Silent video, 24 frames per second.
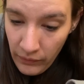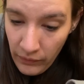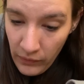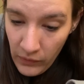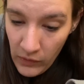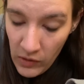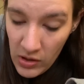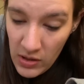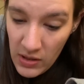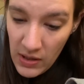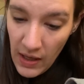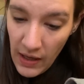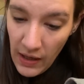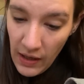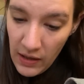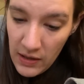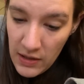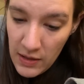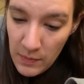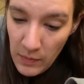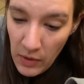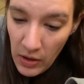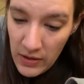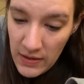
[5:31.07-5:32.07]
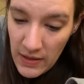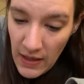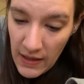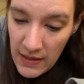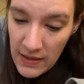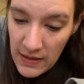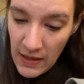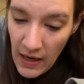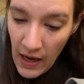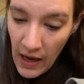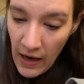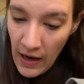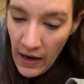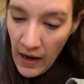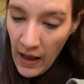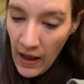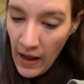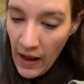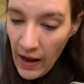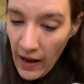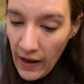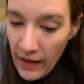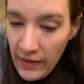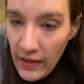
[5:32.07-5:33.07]
just like a small size dot,
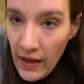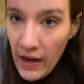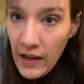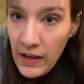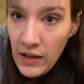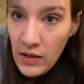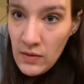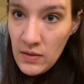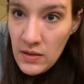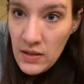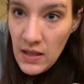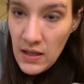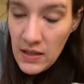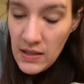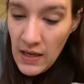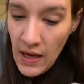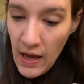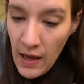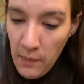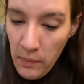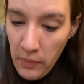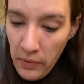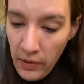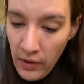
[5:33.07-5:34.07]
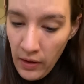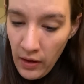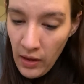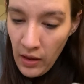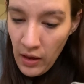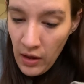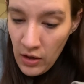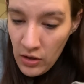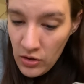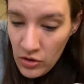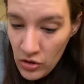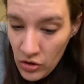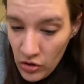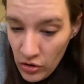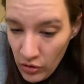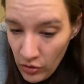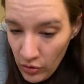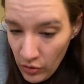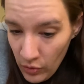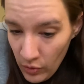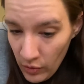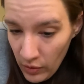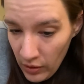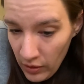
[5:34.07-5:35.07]
and then I use the tip
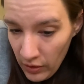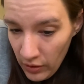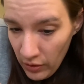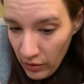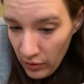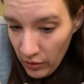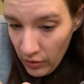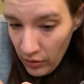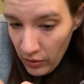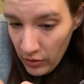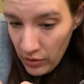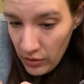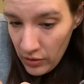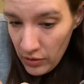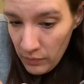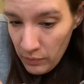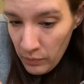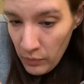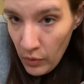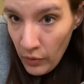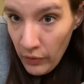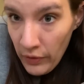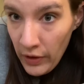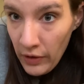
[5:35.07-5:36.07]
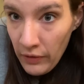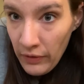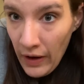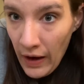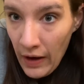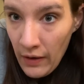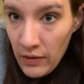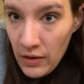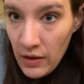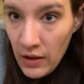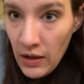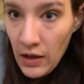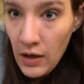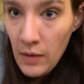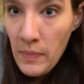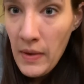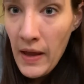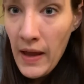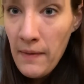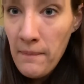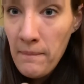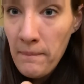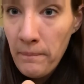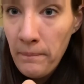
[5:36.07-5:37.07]
to move it around a little
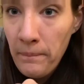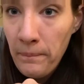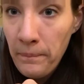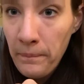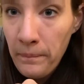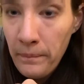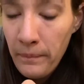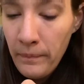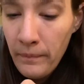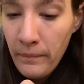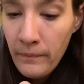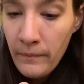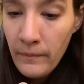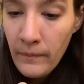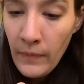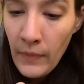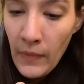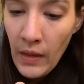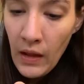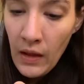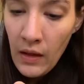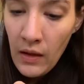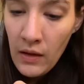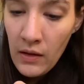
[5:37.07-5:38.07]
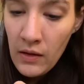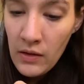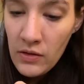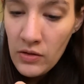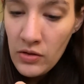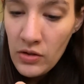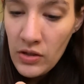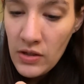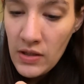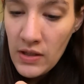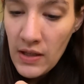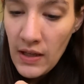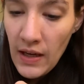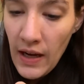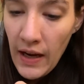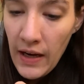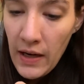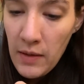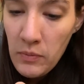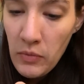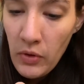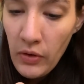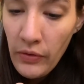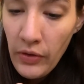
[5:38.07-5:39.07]
bit, just to kind of
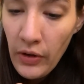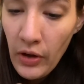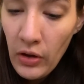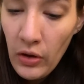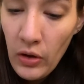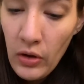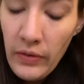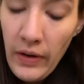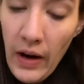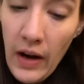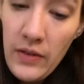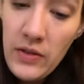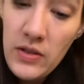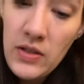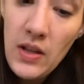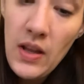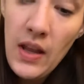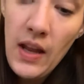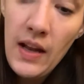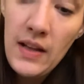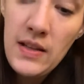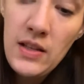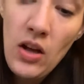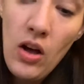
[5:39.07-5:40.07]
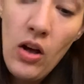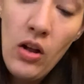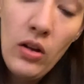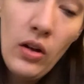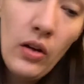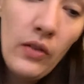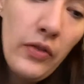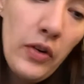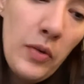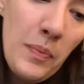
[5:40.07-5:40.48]
move the glue around so that it's all over